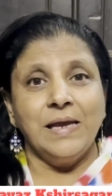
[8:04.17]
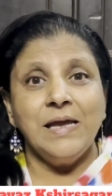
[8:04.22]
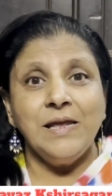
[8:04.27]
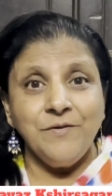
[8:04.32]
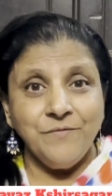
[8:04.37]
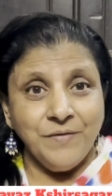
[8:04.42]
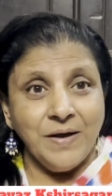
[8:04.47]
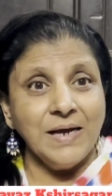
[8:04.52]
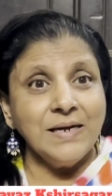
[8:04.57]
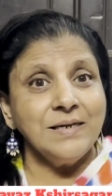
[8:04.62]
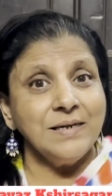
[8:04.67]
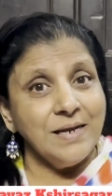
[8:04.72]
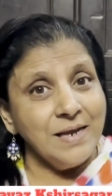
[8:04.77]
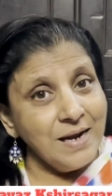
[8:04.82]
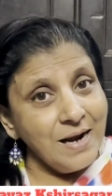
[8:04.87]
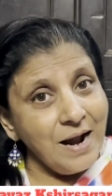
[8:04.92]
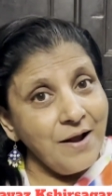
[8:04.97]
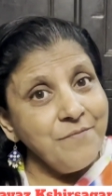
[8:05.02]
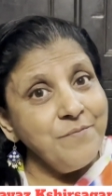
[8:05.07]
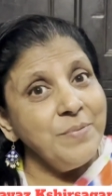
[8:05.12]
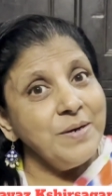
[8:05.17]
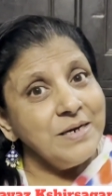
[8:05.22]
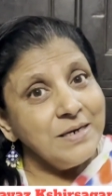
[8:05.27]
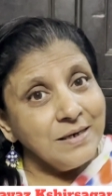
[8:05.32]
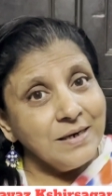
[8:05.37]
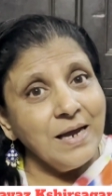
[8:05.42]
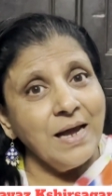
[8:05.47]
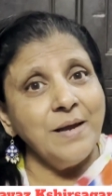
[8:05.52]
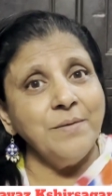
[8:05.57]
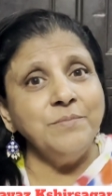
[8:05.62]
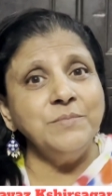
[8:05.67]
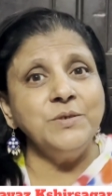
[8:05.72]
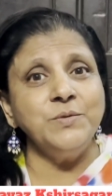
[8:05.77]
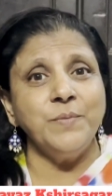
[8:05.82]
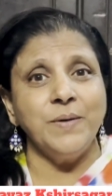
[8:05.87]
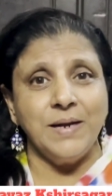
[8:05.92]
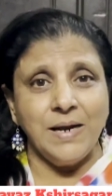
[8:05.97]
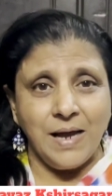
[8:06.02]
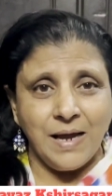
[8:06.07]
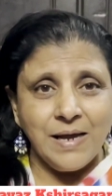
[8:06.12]
In fact, there have been times
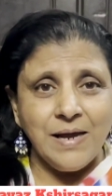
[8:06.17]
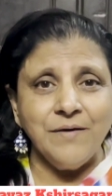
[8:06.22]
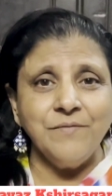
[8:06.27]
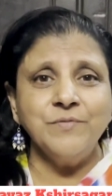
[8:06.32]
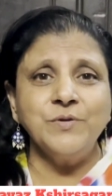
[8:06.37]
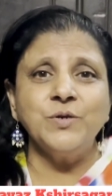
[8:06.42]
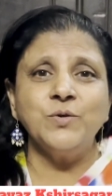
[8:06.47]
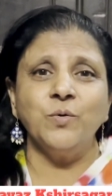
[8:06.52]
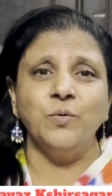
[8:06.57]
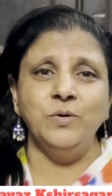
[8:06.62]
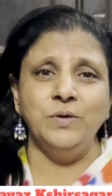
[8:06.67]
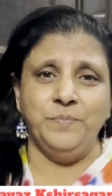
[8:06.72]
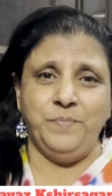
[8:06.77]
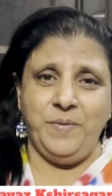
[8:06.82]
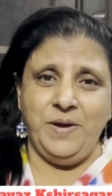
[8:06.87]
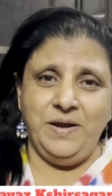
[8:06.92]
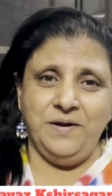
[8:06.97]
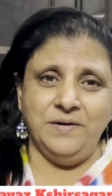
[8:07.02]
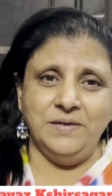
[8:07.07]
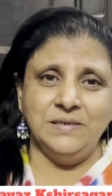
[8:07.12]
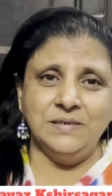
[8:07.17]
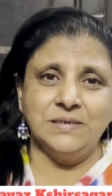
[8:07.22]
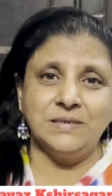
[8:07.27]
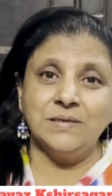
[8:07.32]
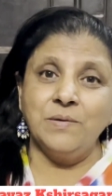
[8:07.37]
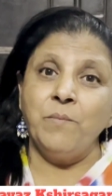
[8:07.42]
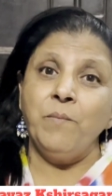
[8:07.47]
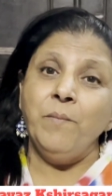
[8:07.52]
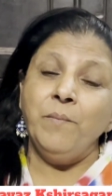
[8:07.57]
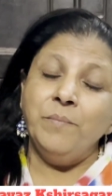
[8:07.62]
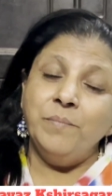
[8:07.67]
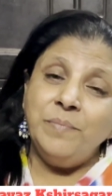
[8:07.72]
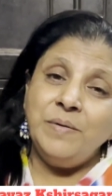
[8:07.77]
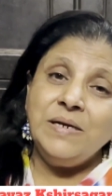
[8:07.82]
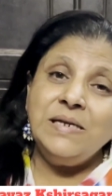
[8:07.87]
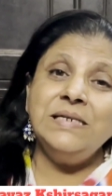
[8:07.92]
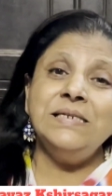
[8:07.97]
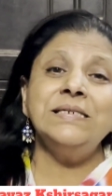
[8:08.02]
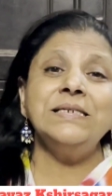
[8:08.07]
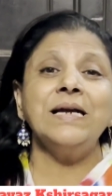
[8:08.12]
when I have told parents,
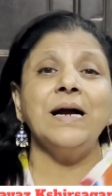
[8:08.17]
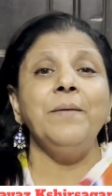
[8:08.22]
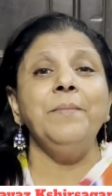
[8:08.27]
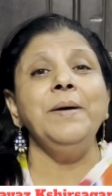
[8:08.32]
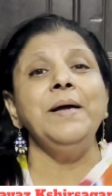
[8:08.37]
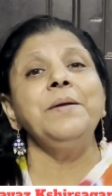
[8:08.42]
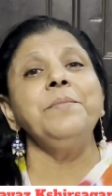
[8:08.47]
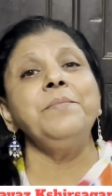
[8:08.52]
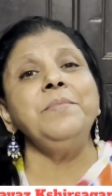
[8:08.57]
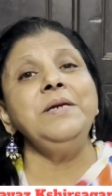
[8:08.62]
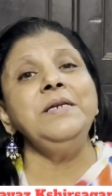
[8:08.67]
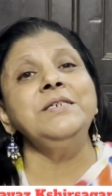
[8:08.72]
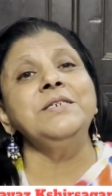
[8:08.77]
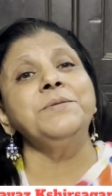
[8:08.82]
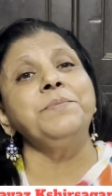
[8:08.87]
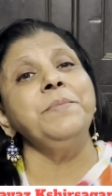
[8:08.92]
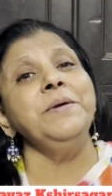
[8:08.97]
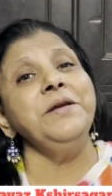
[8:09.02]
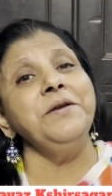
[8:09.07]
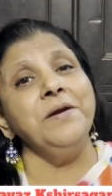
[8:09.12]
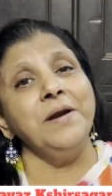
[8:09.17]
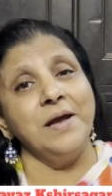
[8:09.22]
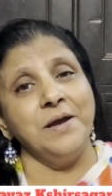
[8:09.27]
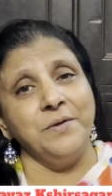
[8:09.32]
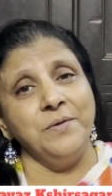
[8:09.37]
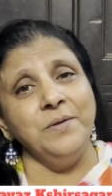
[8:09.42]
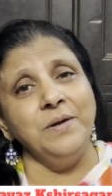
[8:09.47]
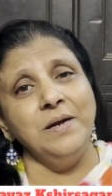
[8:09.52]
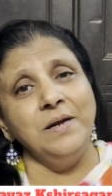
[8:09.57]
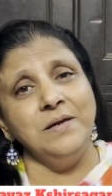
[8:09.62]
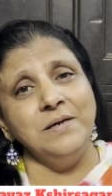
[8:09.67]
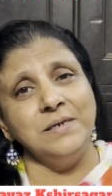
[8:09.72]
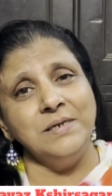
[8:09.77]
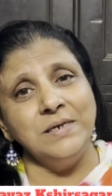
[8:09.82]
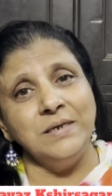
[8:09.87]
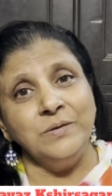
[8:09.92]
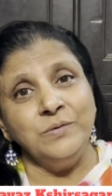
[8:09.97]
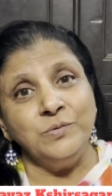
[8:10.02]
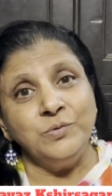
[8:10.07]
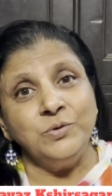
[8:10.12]
please come and meet me
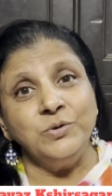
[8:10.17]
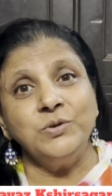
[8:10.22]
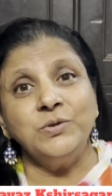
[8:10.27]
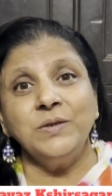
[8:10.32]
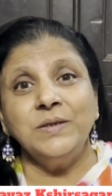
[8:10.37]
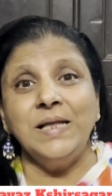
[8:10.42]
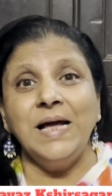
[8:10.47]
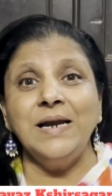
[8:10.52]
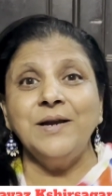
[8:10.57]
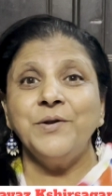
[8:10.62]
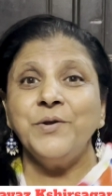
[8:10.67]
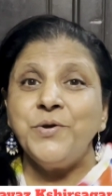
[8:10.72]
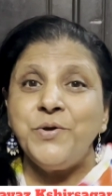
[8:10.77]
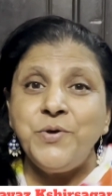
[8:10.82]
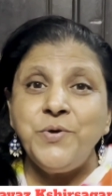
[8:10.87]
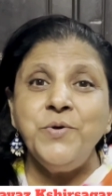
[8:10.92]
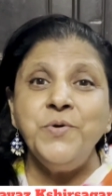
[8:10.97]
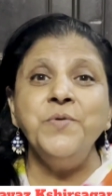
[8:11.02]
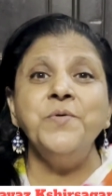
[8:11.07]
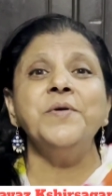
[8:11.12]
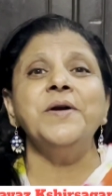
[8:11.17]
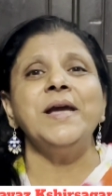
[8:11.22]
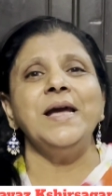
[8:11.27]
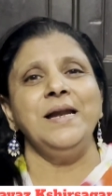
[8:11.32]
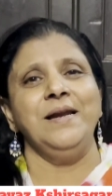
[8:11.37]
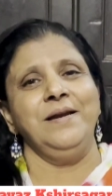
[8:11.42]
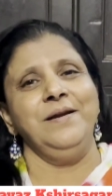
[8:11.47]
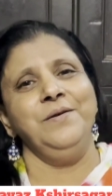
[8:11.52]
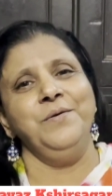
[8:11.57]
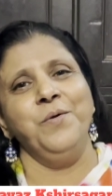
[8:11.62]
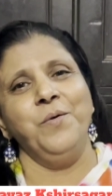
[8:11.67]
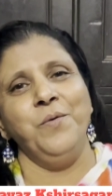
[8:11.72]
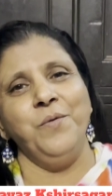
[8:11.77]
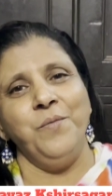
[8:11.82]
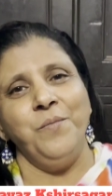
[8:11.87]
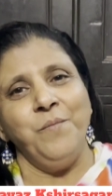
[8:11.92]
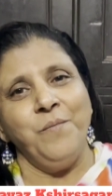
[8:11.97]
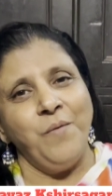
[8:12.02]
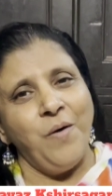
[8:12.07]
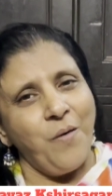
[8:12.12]
regularly so that you can
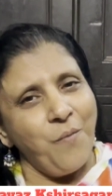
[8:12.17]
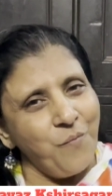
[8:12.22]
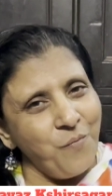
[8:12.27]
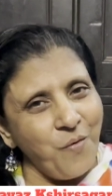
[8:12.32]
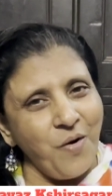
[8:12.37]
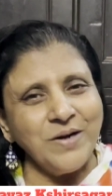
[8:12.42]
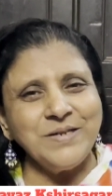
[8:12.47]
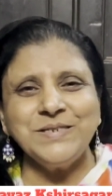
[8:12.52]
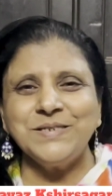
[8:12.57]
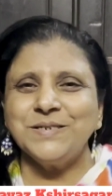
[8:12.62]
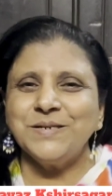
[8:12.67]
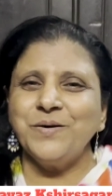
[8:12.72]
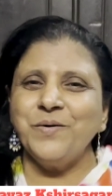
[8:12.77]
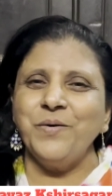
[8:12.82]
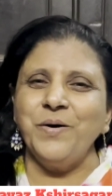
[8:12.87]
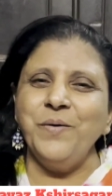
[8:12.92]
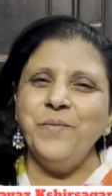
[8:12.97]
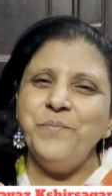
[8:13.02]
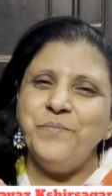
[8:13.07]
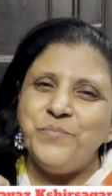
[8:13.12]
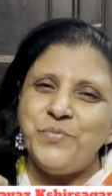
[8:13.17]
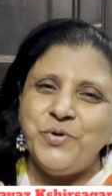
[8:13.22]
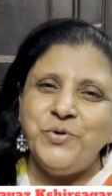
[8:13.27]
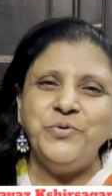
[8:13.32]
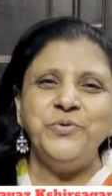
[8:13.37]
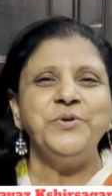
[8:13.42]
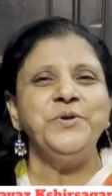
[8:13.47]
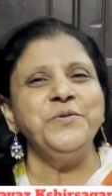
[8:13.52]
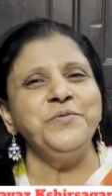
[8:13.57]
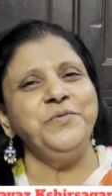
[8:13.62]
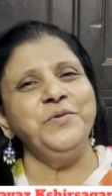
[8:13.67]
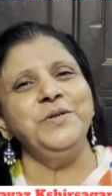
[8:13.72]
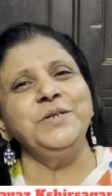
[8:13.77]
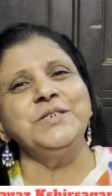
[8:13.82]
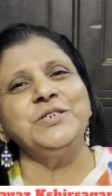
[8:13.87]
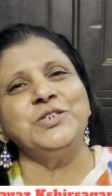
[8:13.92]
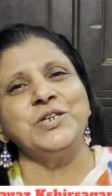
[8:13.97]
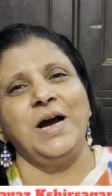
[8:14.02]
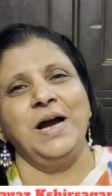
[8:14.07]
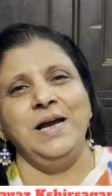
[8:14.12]
know what a beautiful
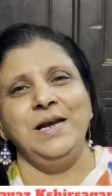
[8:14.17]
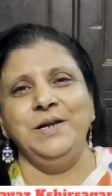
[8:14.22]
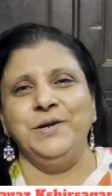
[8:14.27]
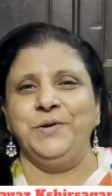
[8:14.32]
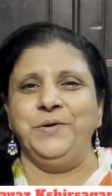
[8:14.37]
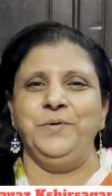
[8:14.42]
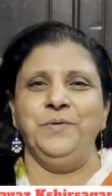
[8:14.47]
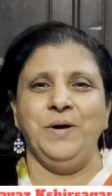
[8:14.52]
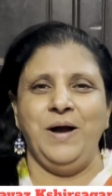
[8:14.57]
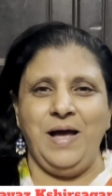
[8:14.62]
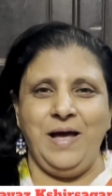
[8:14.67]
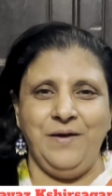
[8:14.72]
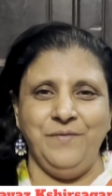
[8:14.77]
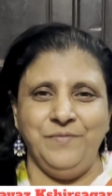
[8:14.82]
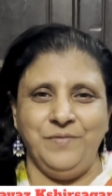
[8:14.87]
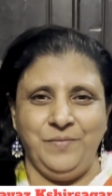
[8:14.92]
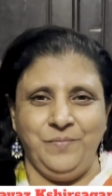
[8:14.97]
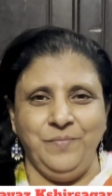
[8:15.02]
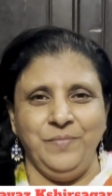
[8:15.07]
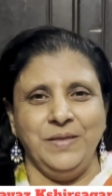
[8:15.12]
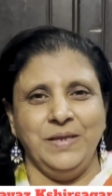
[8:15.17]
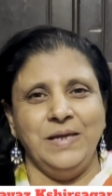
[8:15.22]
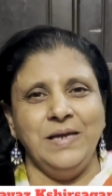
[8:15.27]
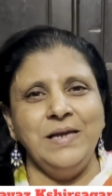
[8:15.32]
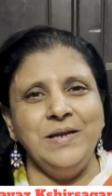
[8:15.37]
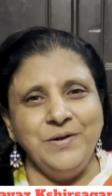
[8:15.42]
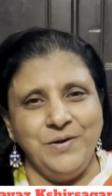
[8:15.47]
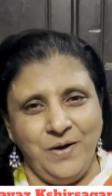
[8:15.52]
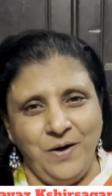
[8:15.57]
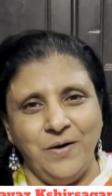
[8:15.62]
child you have in